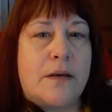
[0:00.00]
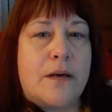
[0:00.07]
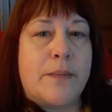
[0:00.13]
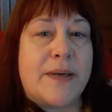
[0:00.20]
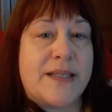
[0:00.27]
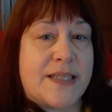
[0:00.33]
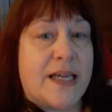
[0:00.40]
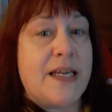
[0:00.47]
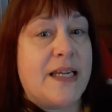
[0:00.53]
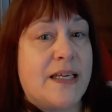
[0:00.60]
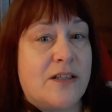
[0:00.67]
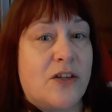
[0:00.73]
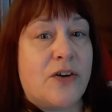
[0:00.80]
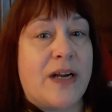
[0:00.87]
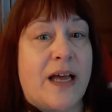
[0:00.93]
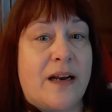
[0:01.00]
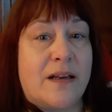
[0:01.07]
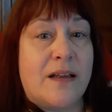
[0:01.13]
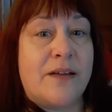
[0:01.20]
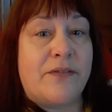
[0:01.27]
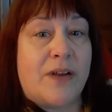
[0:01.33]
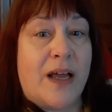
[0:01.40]
Because I needed to learn how to
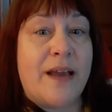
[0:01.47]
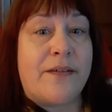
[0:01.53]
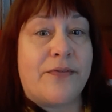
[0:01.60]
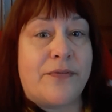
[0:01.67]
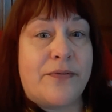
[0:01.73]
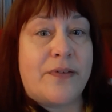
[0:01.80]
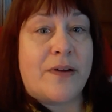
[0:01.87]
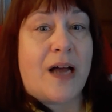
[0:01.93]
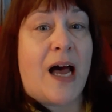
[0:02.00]
live life.